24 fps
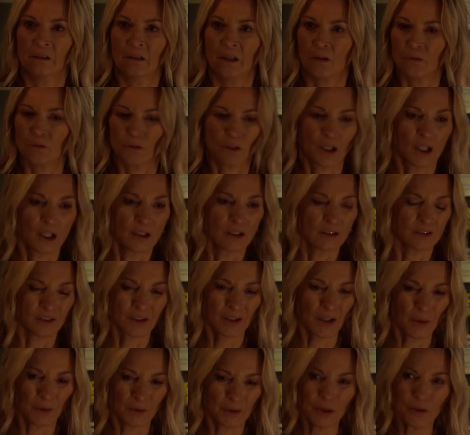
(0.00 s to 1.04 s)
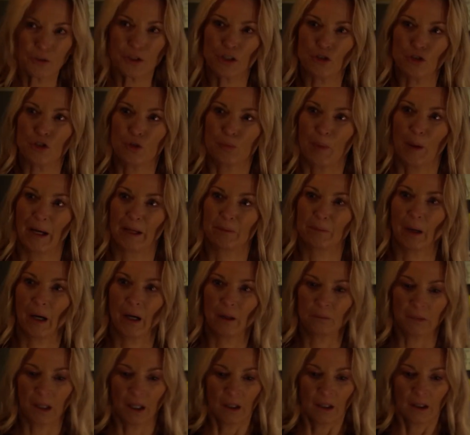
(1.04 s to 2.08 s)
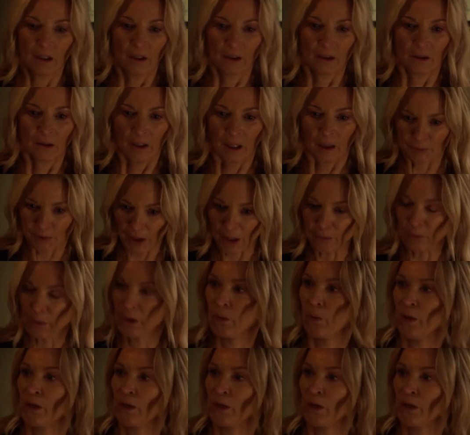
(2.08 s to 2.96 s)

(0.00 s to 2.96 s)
Oh, do you know, no disrespect, but I'm done with